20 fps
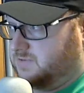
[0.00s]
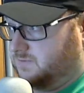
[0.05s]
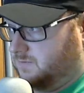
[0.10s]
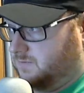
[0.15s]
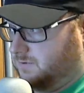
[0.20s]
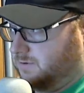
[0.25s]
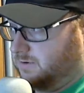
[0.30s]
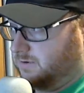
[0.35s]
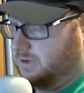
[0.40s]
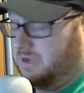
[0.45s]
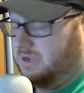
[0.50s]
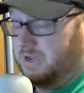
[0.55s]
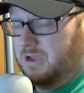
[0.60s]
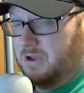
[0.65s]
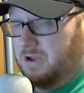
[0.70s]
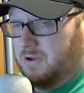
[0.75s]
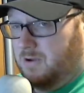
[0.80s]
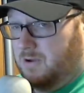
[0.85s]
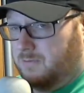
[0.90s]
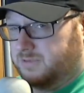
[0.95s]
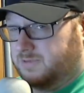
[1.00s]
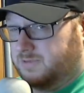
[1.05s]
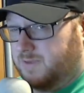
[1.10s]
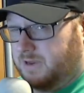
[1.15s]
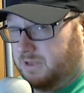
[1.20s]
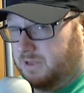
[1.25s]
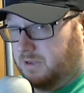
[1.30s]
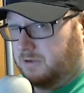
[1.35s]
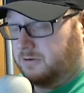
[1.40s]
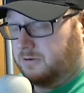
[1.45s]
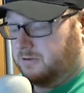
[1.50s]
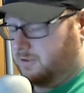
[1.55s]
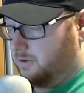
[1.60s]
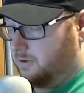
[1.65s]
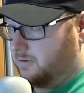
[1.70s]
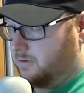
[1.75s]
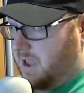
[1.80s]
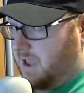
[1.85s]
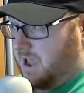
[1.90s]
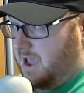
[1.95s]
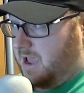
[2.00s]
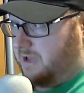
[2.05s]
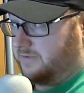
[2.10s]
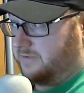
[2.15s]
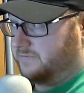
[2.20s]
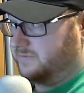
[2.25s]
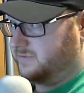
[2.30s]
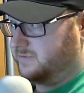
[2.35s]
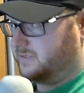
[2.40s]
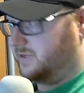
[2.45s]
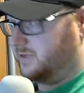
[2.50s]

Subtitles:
of these for almost about a year and a half